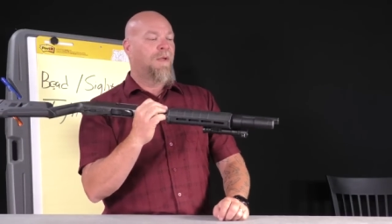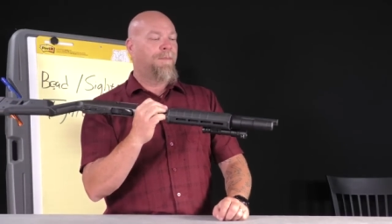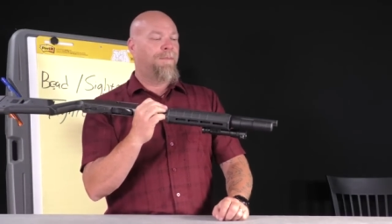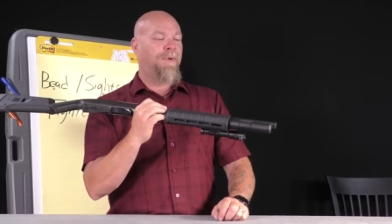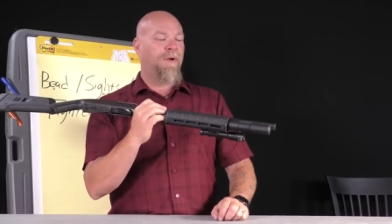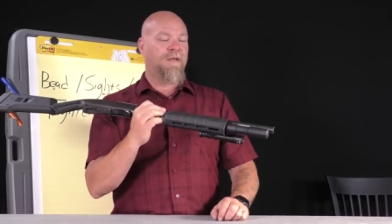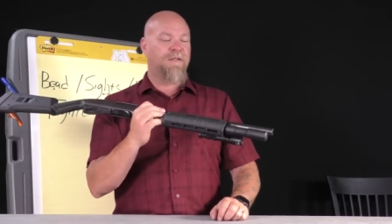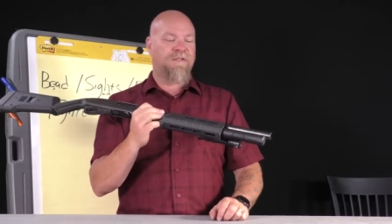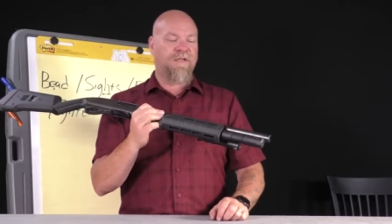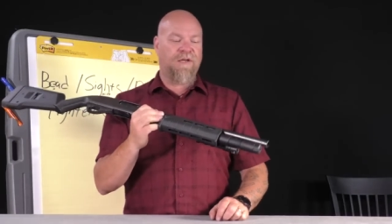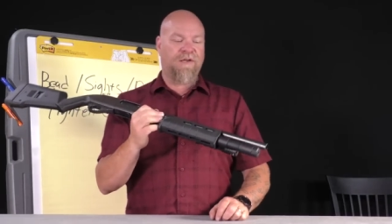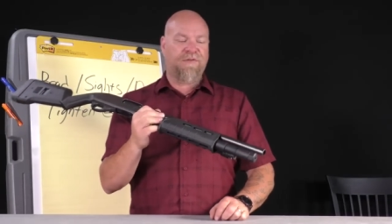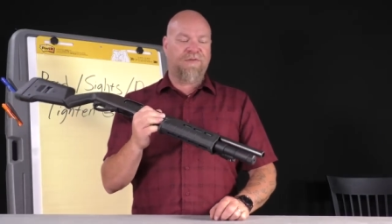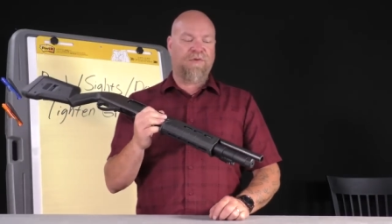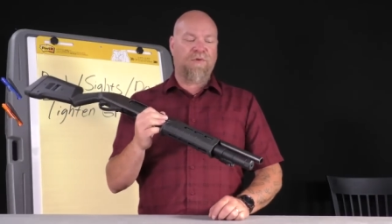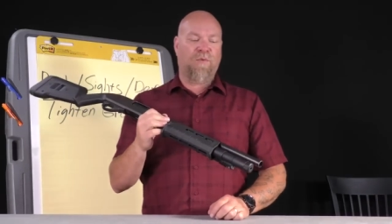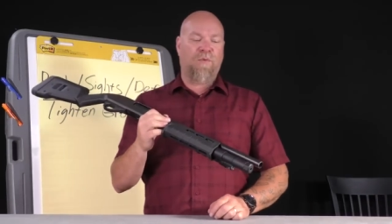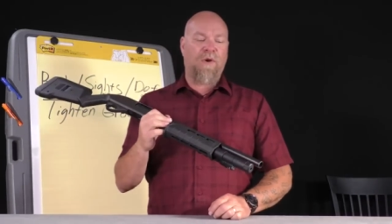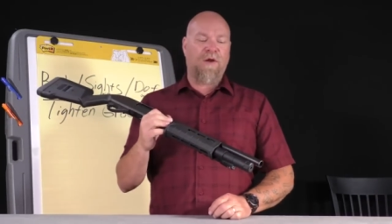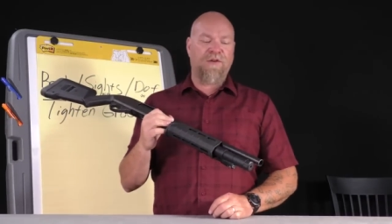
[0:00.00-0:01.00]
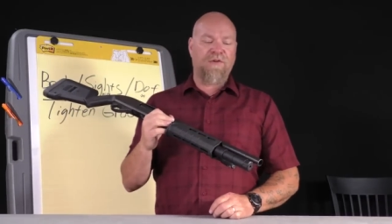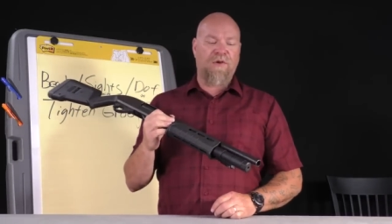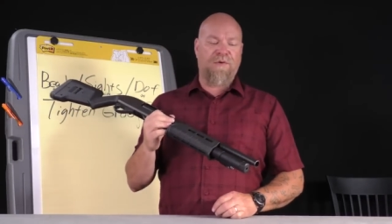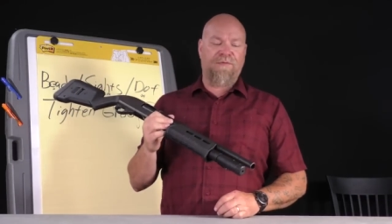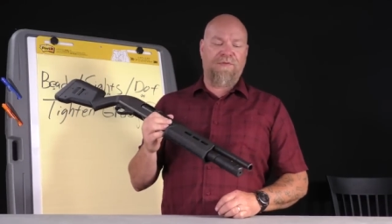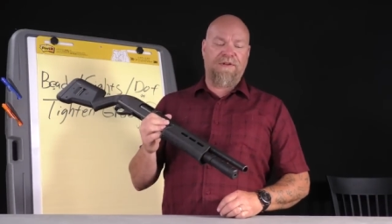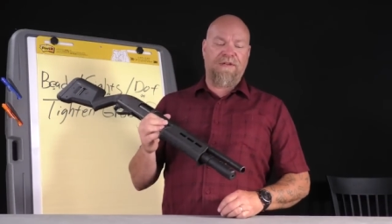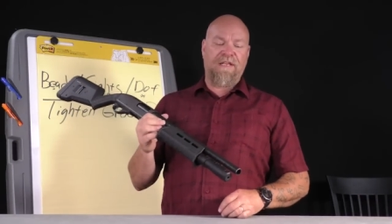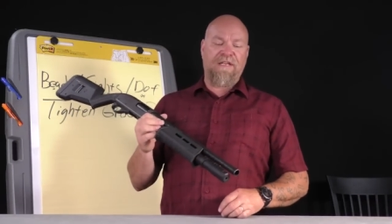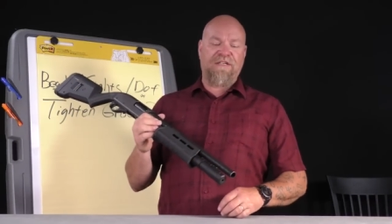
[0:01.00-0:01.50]
But uh, so while you're
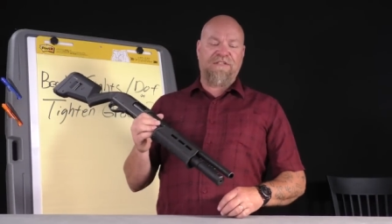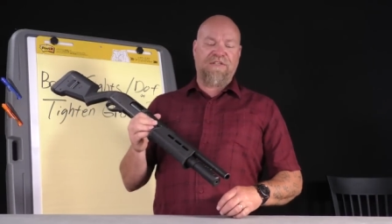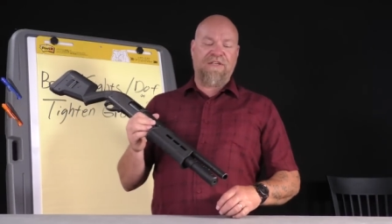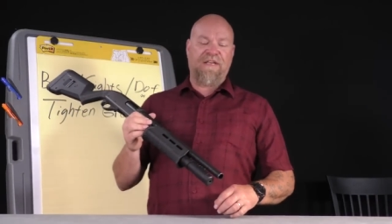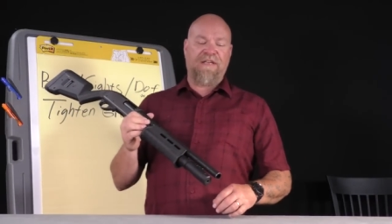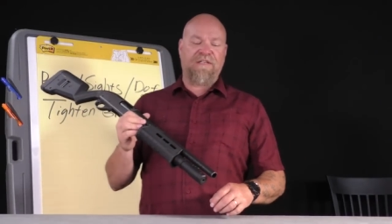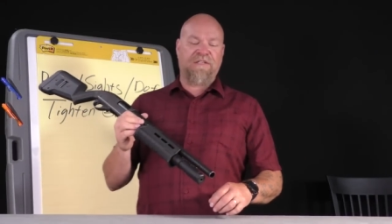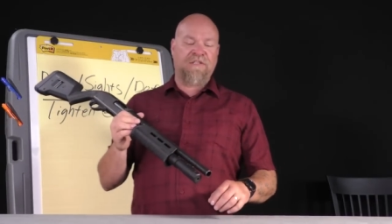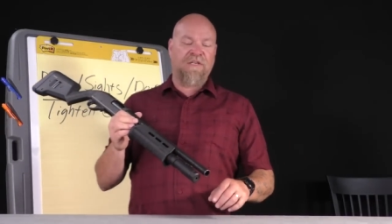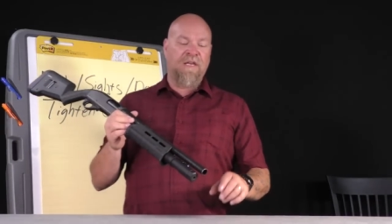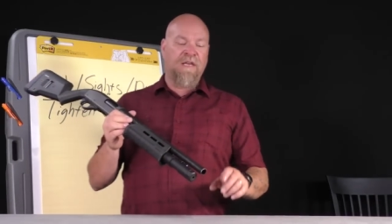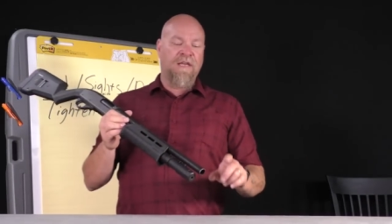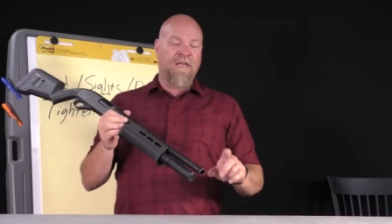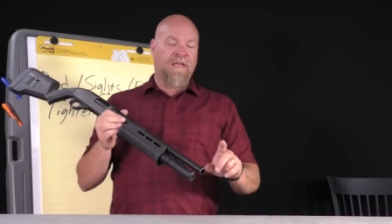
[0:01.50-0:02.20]
over at XS,